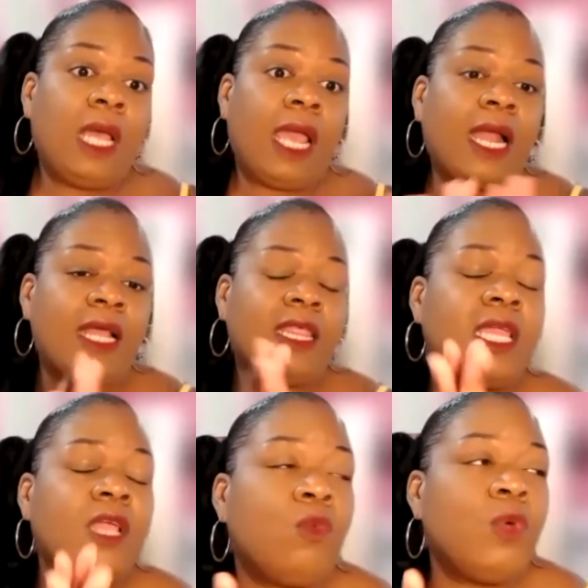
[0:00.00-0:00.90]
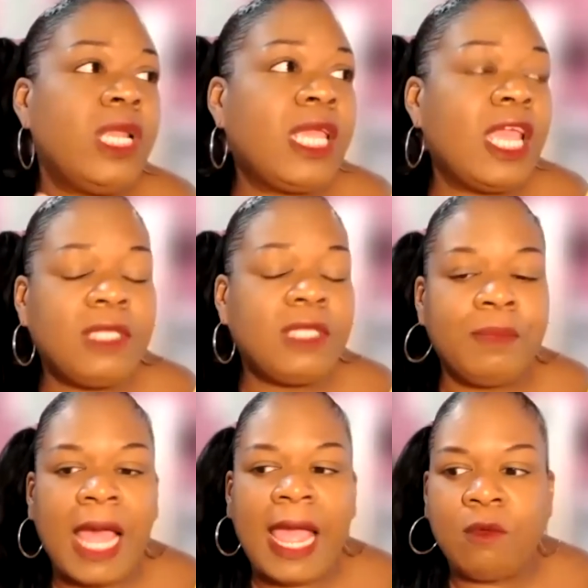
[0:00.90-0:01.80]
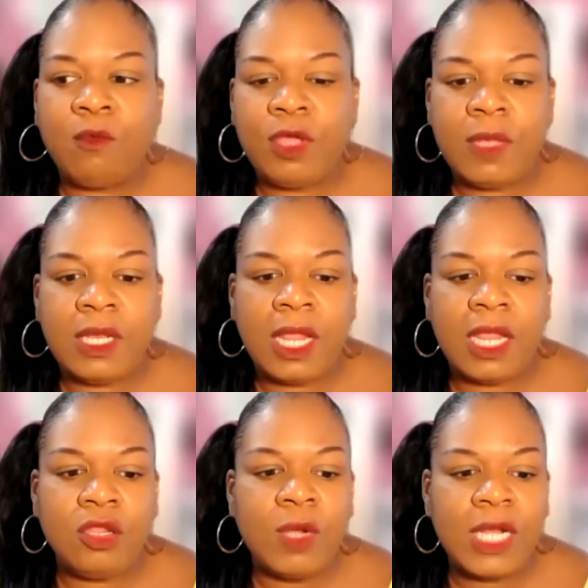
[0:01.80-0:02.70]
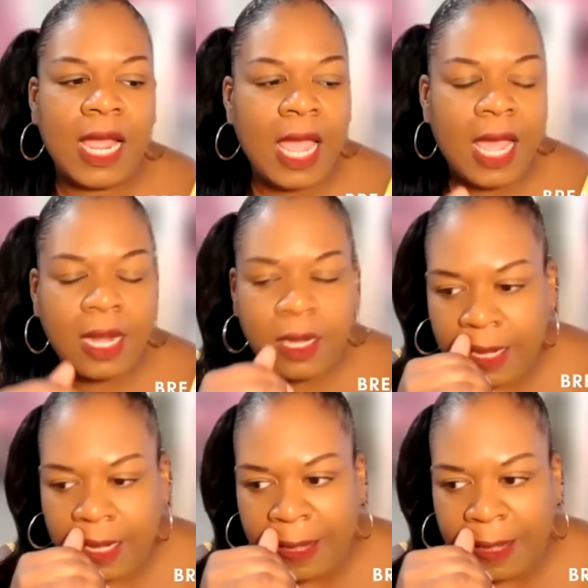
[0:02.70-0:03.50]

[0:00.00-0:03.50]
and I think when it came to Black women, and you and I had a,